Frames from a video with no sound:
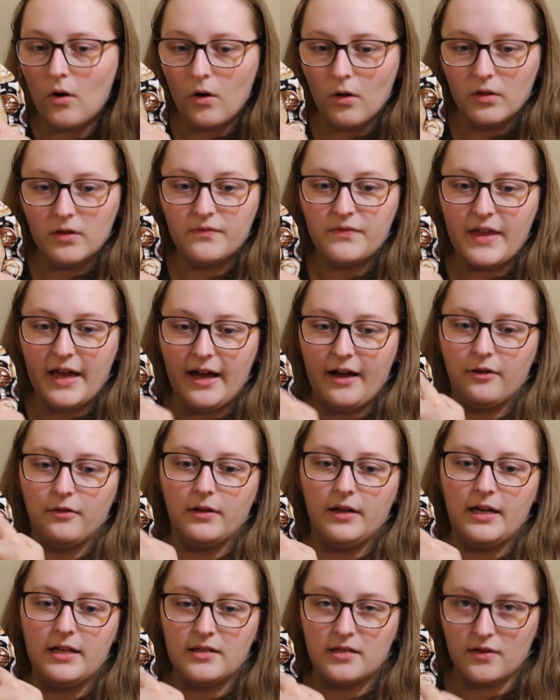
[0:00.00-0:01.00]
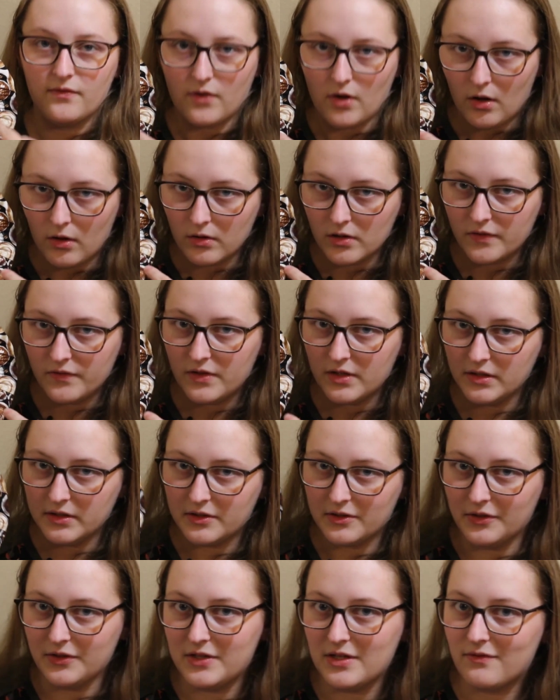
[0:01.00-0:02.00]
all of the outlines of all of the
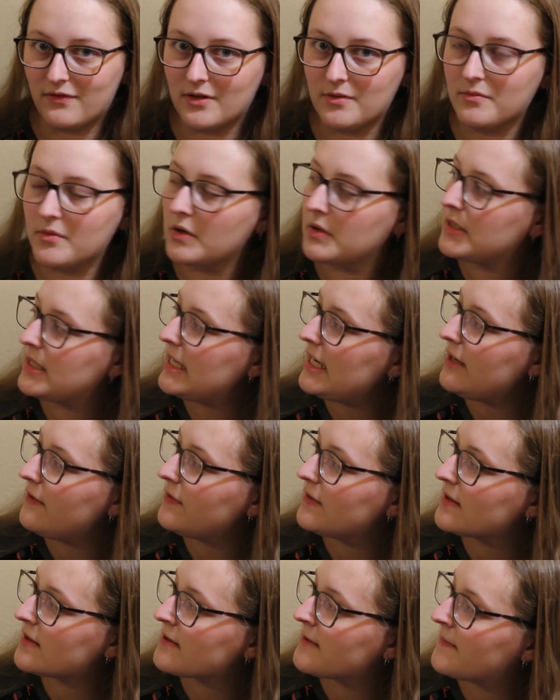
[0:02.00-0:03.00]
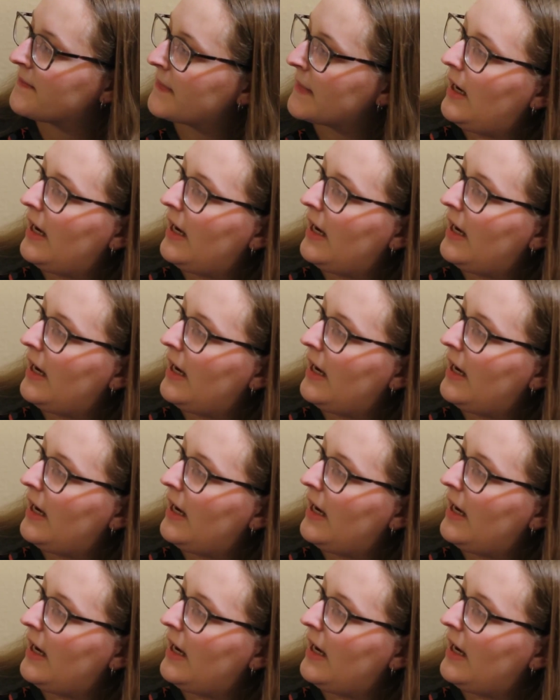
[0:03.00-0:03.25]
little different motifs,